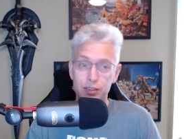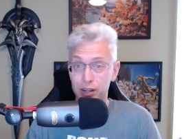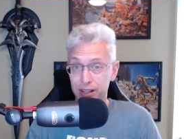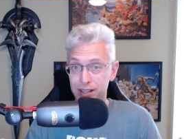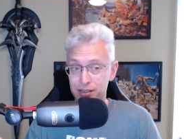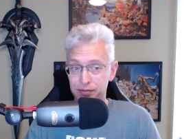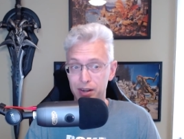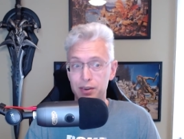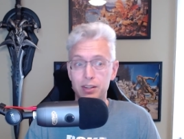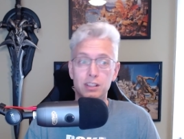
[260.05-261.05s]
You're going to get to
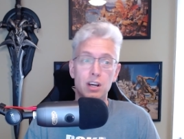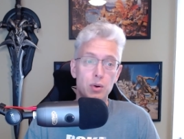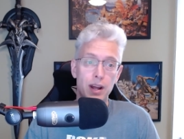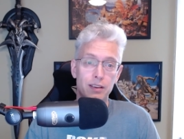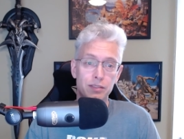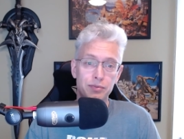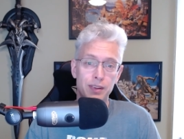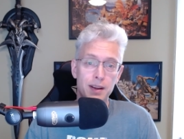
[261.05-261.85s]
very low health.